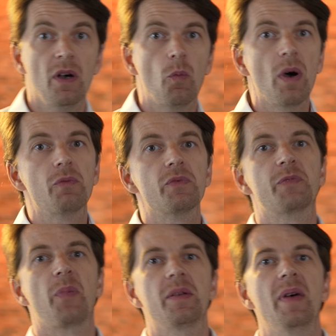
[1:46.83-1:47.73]
Well,
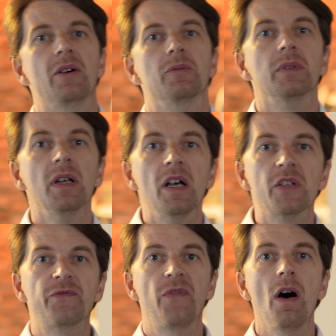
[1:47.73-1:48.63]
spread them out as
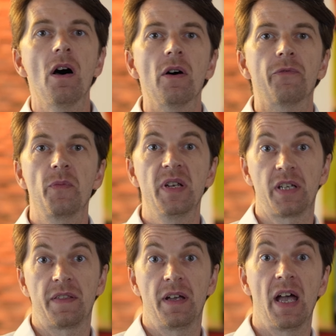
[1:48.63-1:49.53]
far from each
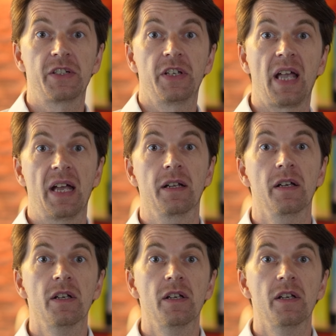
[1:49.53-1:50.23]
other as you can.